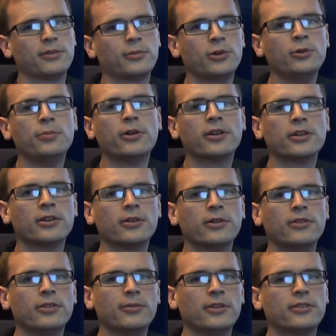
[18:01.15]
some coupon
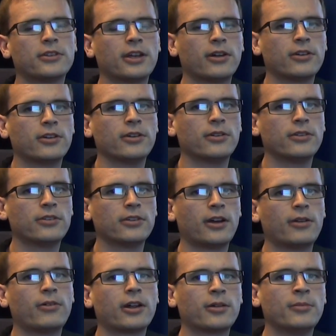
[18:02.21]
codes and discount codes. So
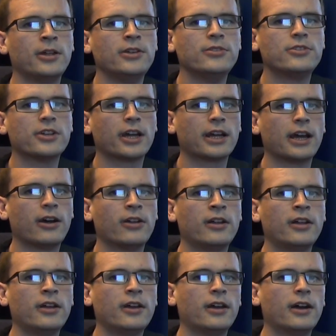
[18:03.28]
I recommend you check out
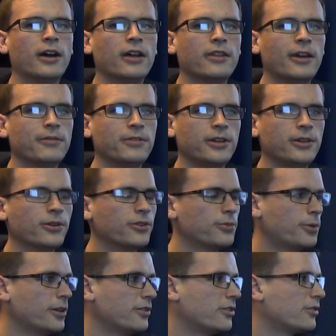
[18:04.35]
that video as
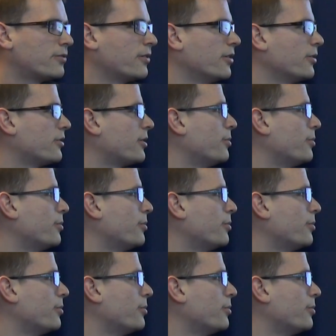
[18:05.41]
well, just for those